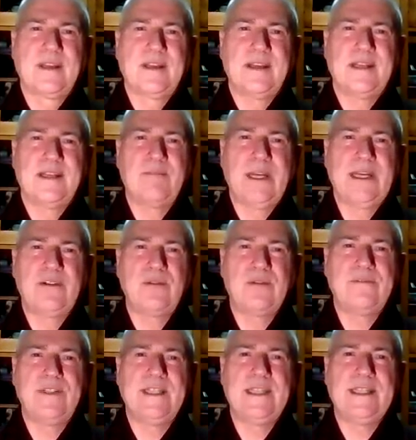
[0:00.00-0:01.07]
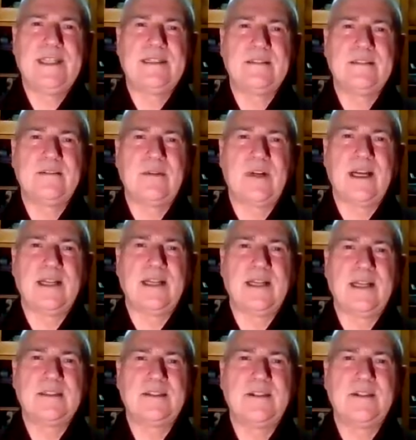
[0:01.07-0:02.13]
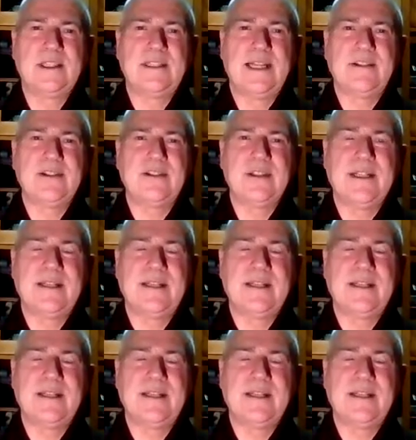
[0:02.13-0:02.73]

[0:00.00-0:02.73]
Any mental feelings arise, don't attach to them.